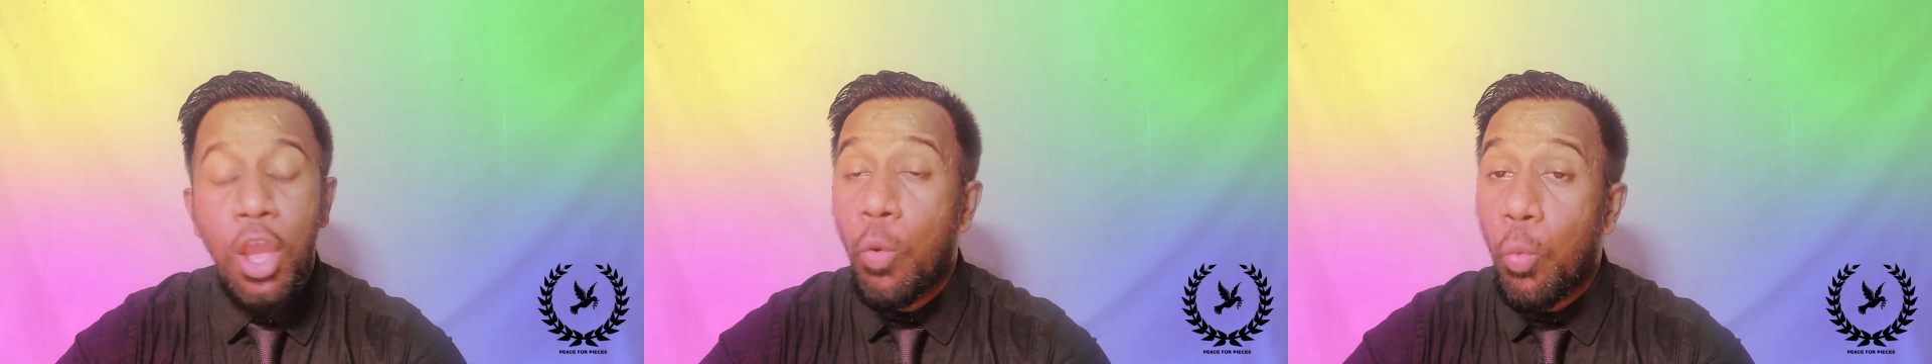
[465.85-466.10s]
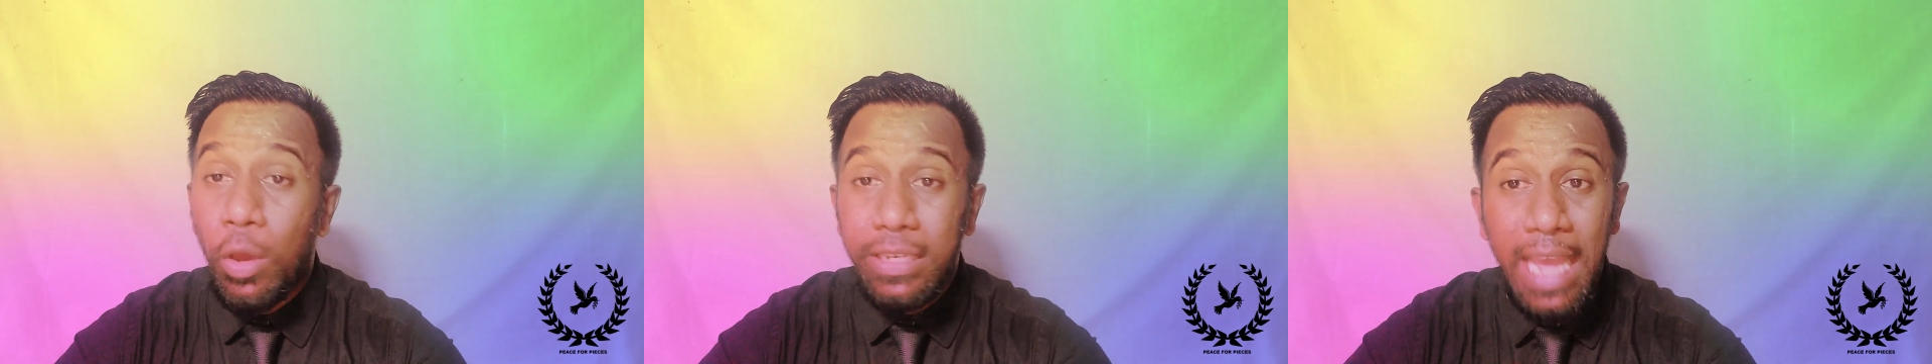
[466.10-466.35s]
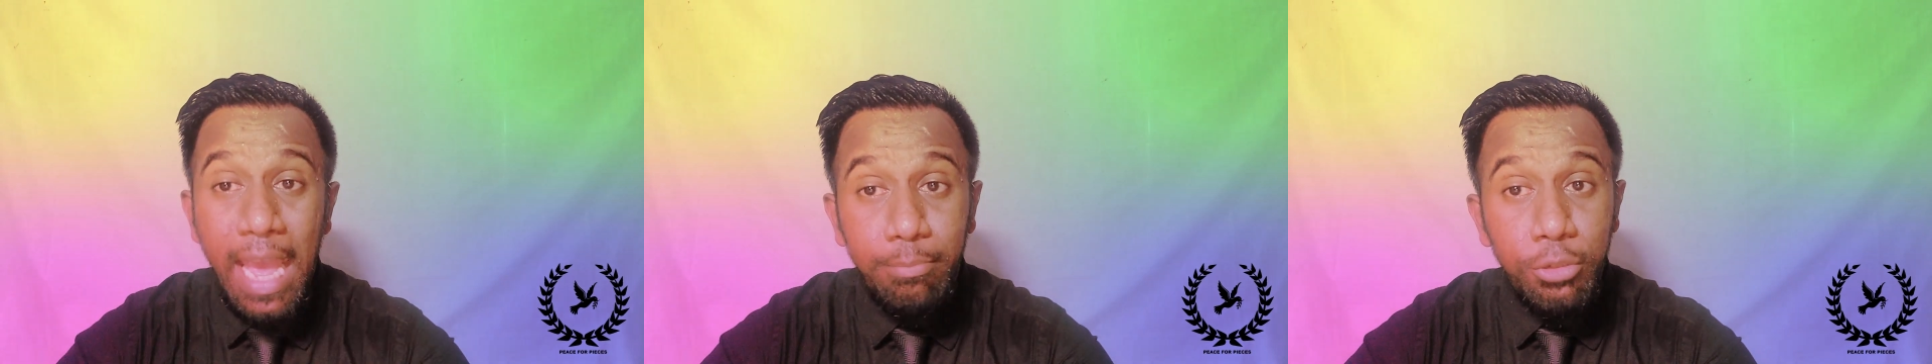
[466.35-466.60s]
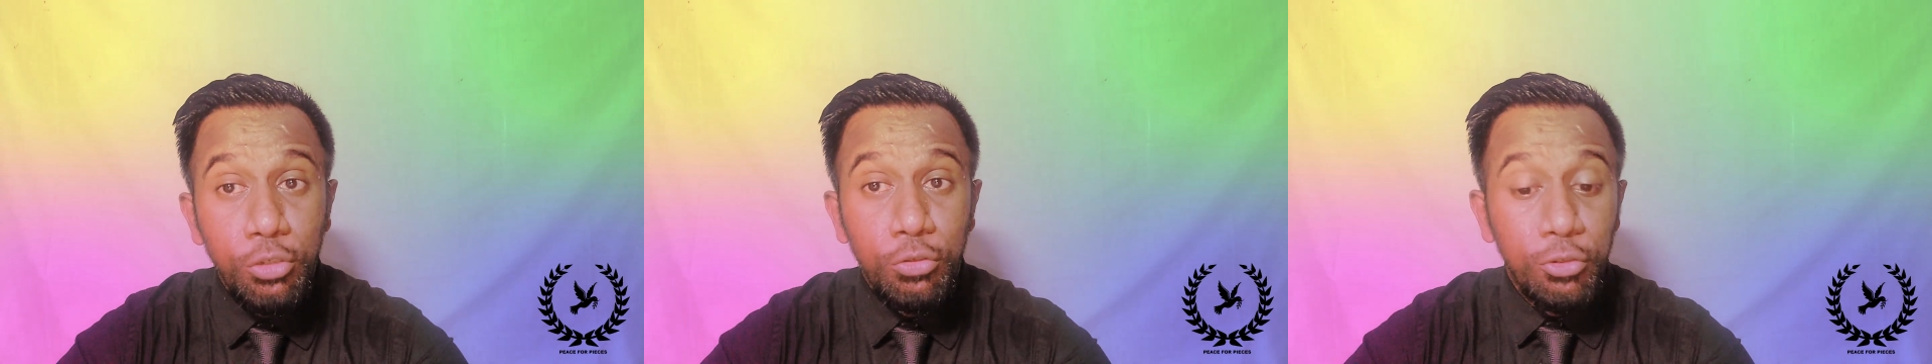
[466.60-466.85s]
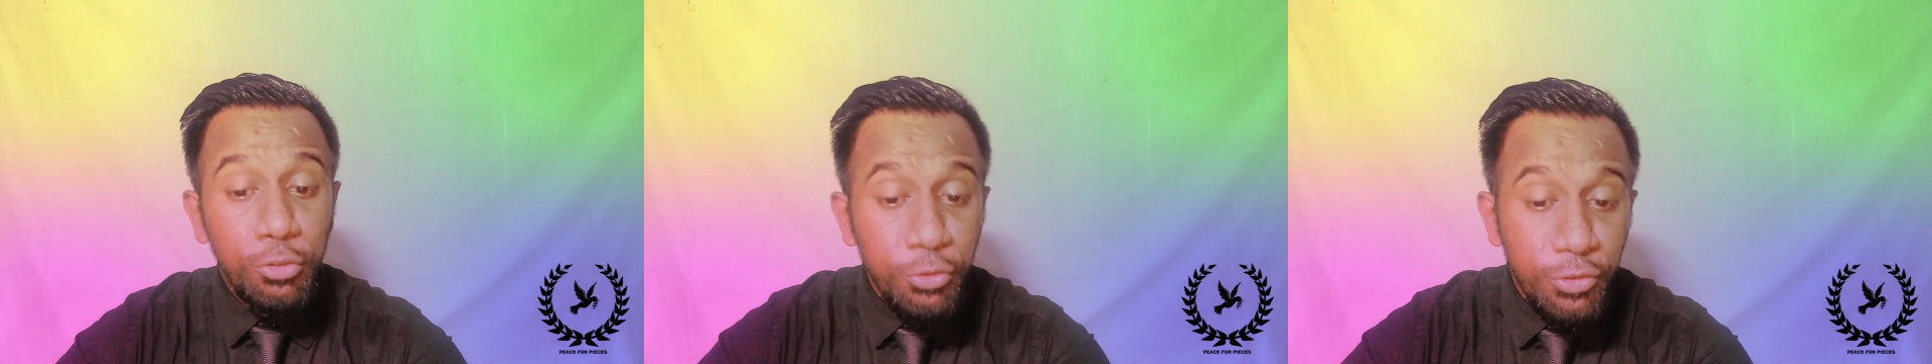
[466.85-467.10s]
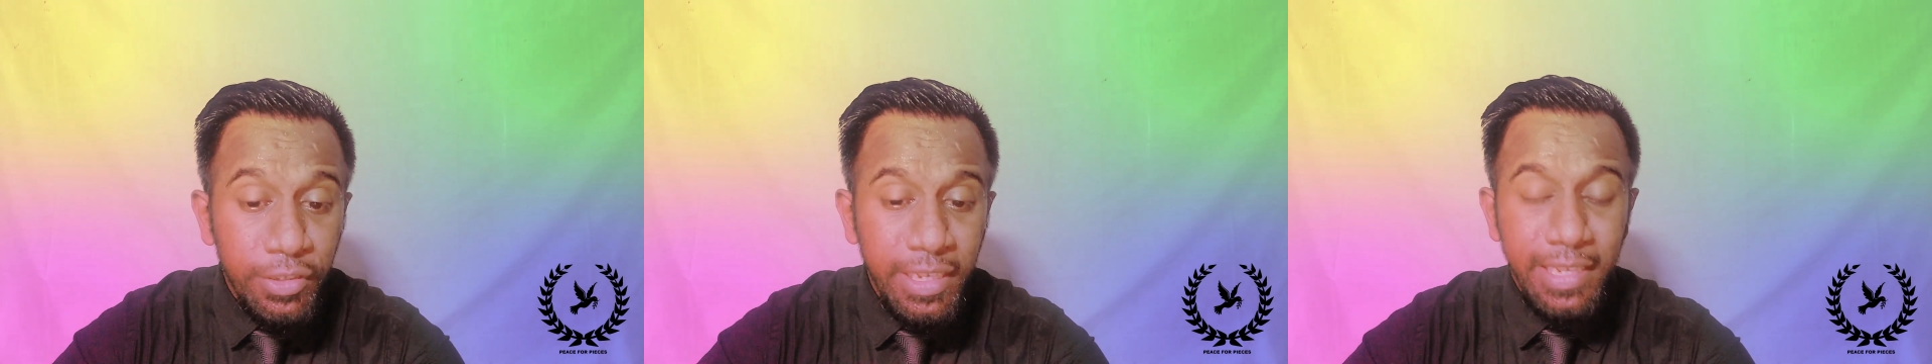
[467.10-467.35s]
What happened to
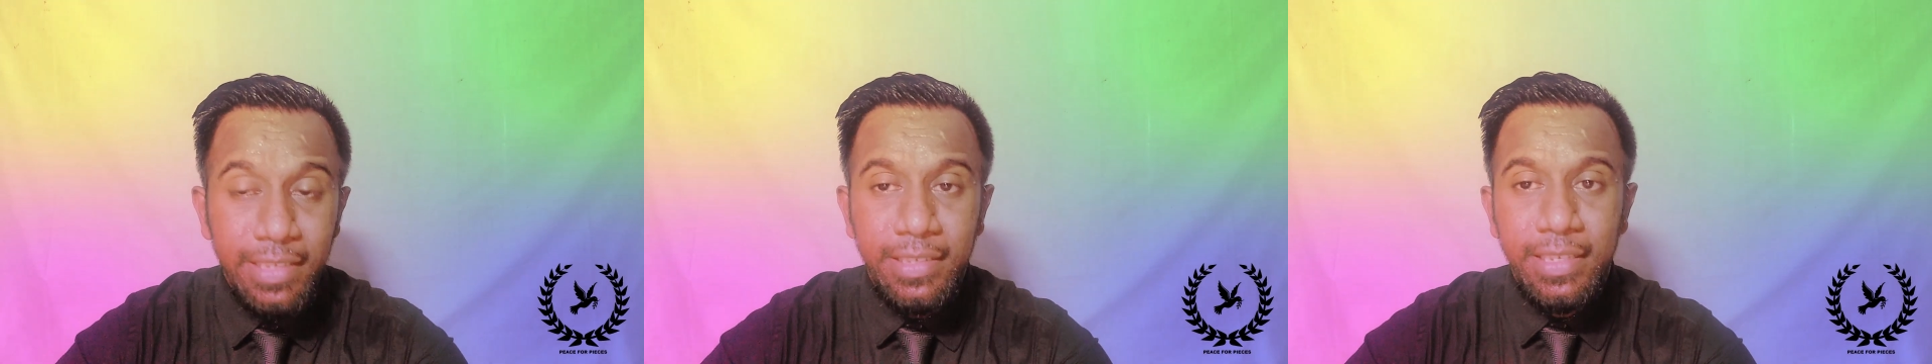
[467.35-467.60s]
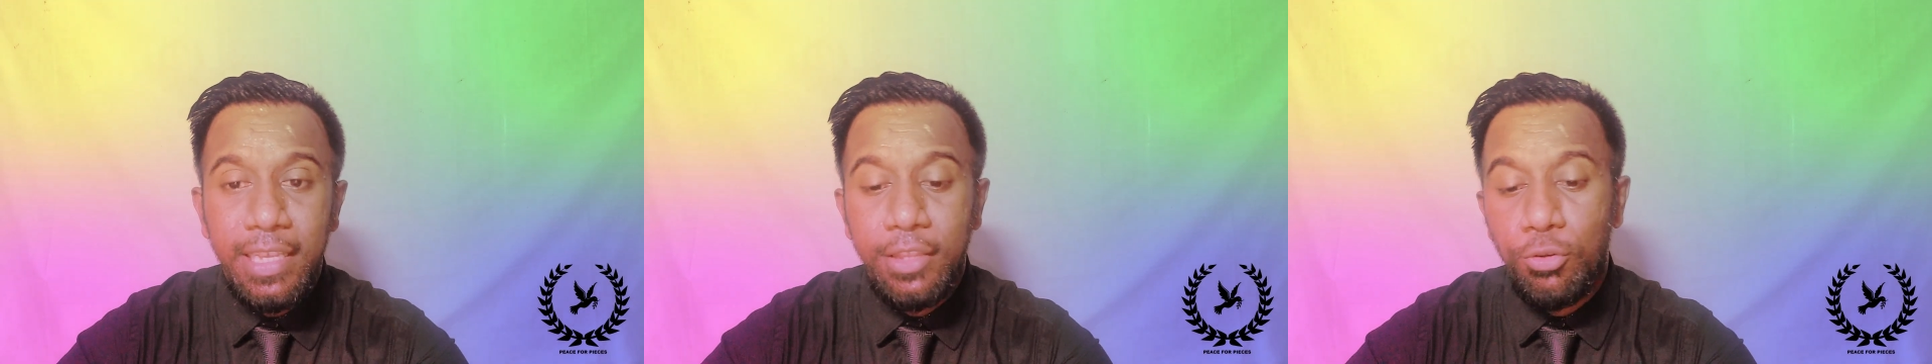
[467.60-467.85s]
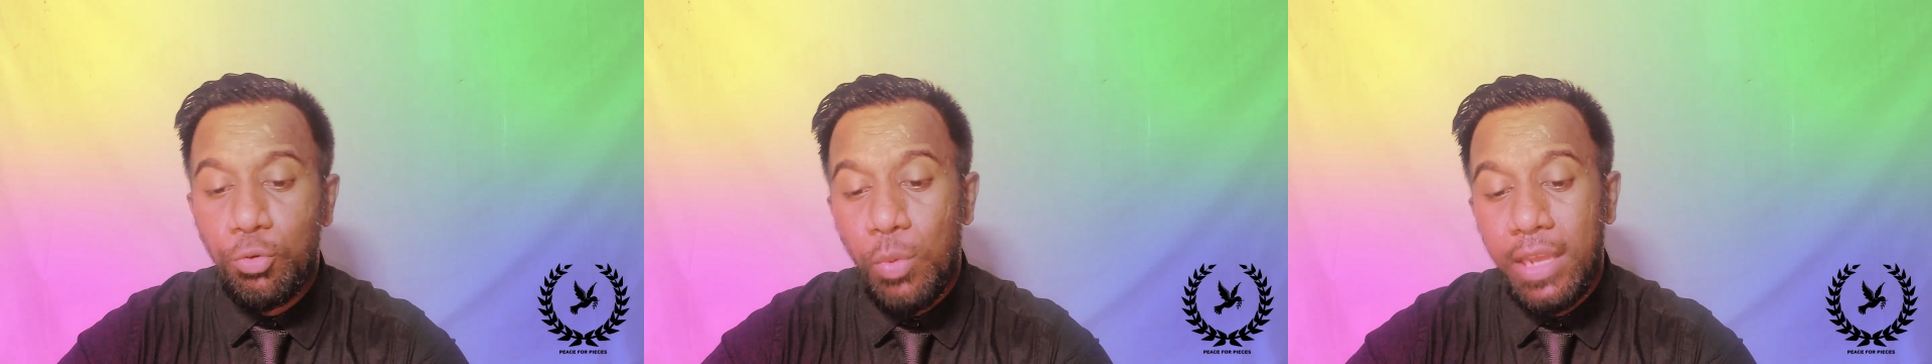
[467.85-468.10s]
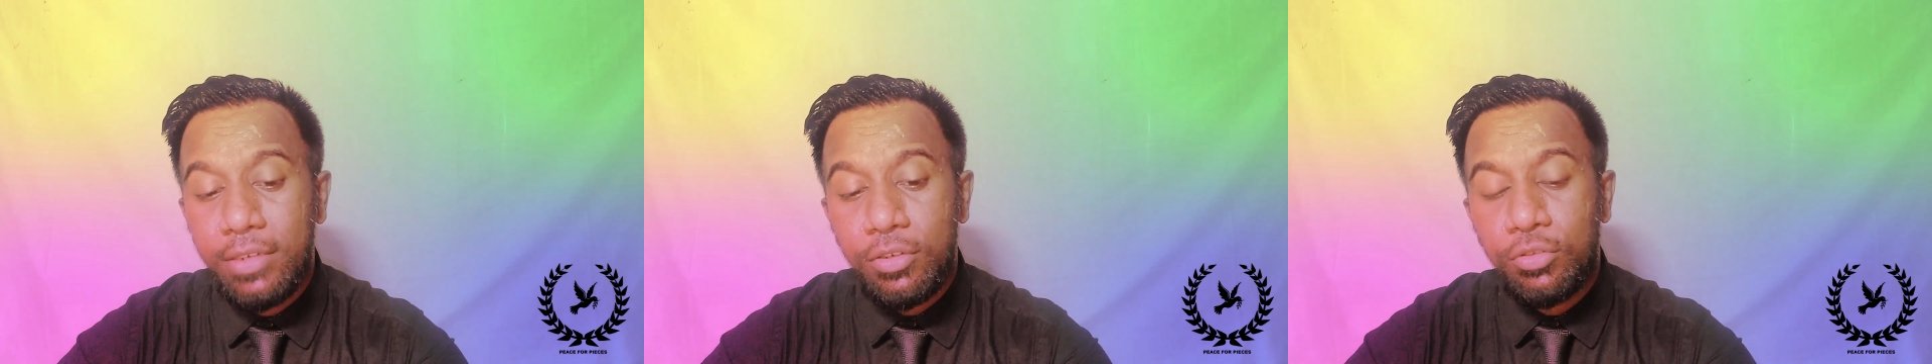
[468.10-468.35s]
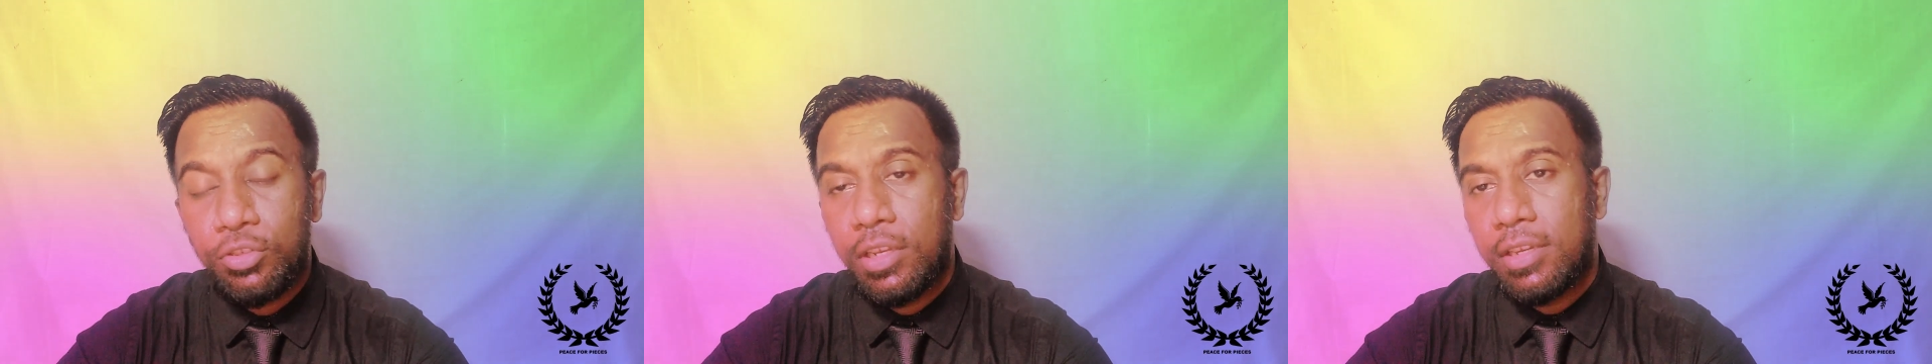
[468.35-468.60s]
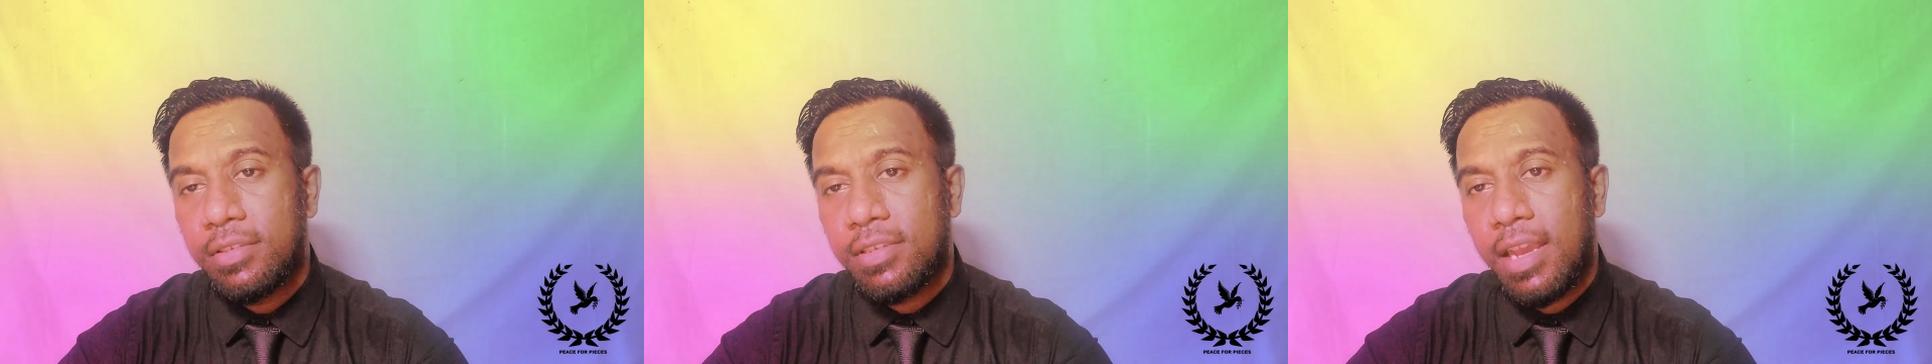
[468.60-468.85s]
Tutsis in Rwanda
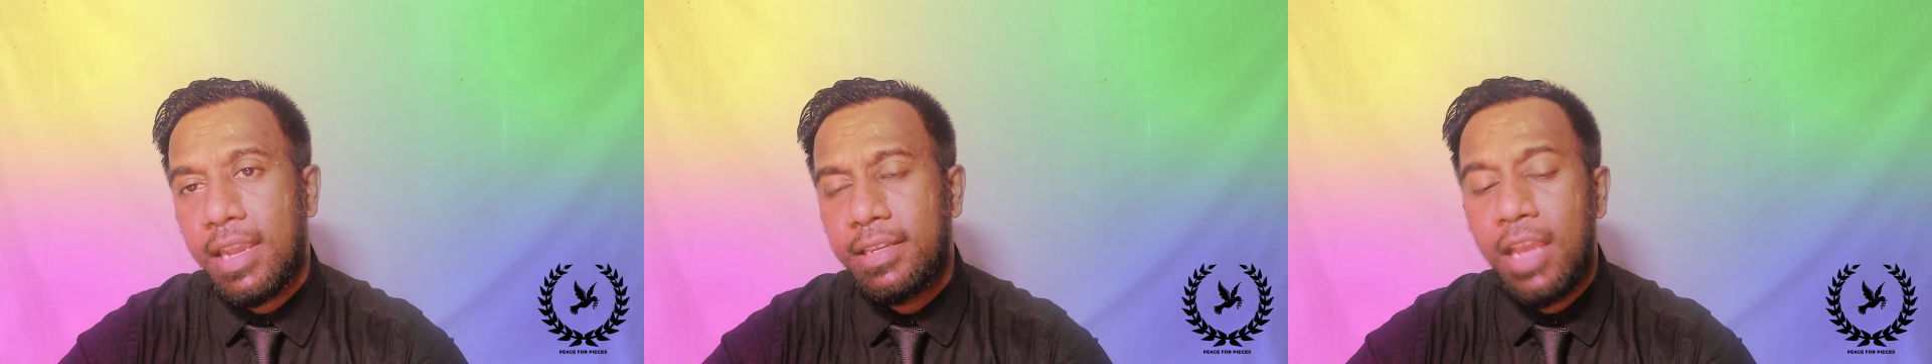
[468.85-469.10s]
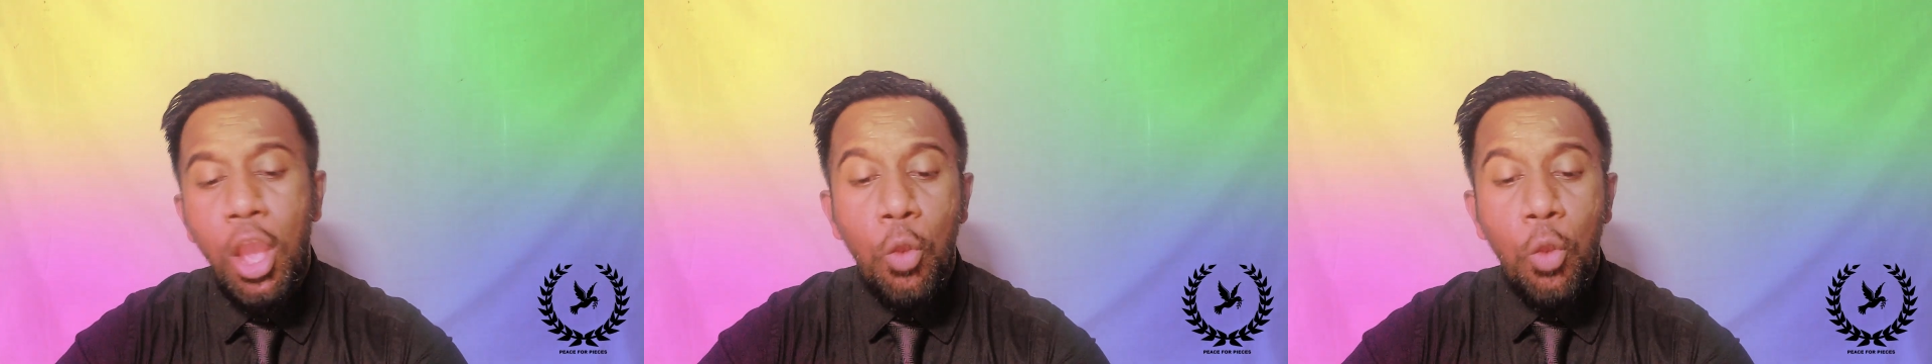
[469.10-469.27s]
genocide?